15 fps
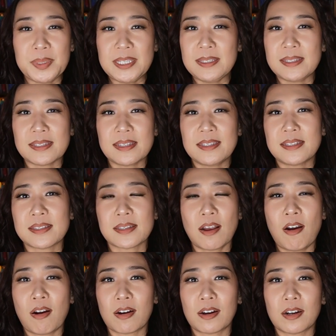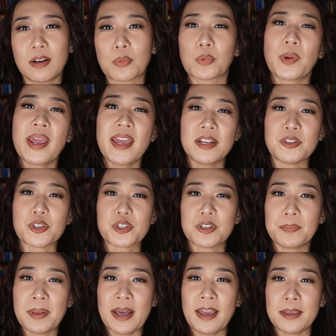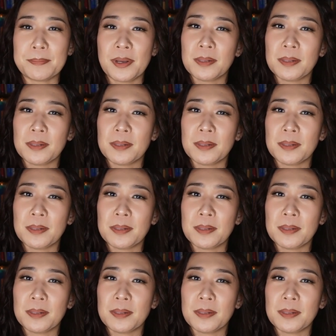pieces are arranged by